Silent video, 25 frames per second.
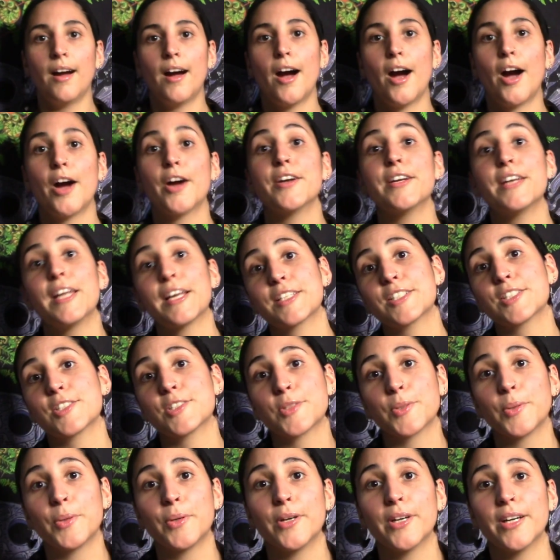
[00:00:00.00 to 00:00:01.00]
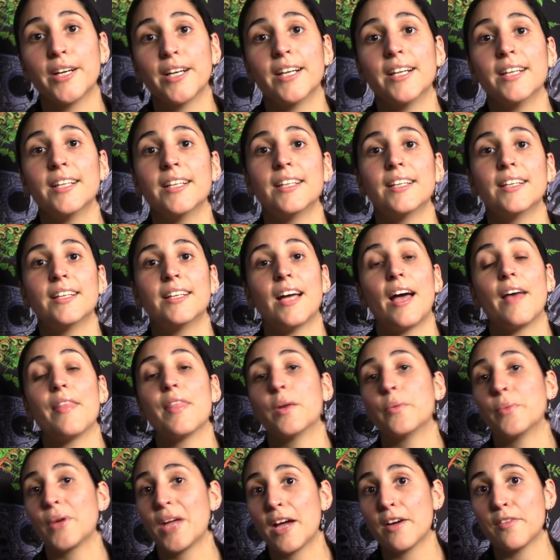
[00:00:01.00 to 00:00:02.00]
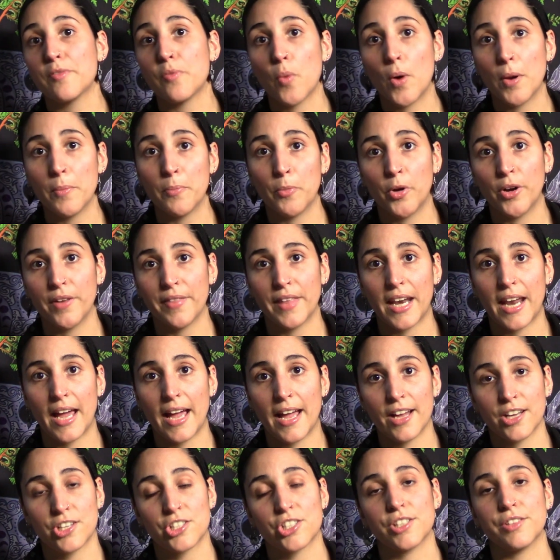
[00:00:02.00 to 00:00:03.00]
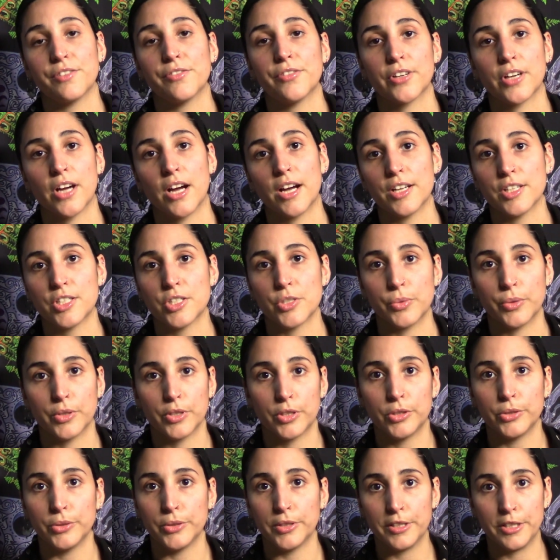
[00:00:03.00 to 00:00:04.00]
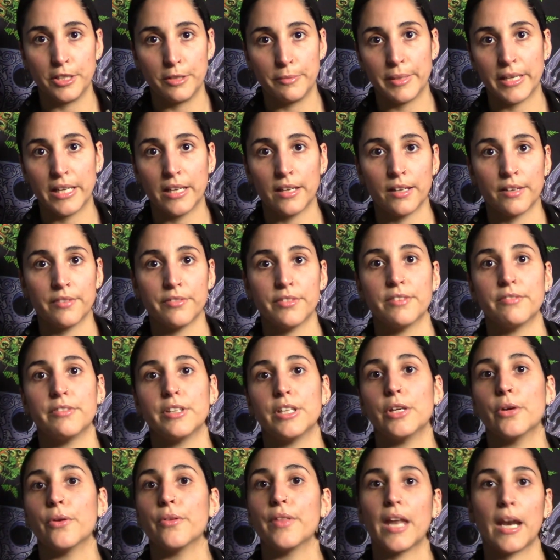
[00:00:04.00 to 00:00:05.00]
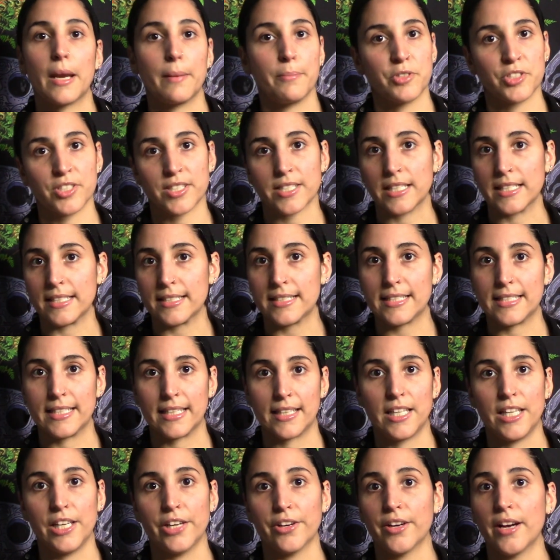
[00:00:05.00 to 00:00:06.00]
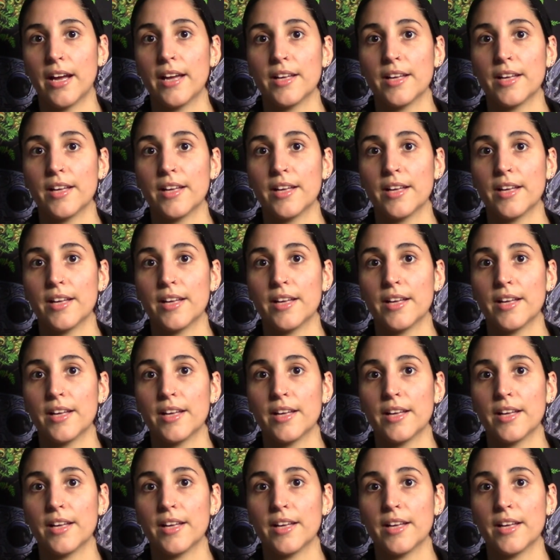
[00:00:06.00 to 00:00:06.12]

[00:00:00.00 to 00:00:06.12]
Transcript: Our next store, and then we have one more that I actually forgot to include in the beginning of the video that I'm just going to stick here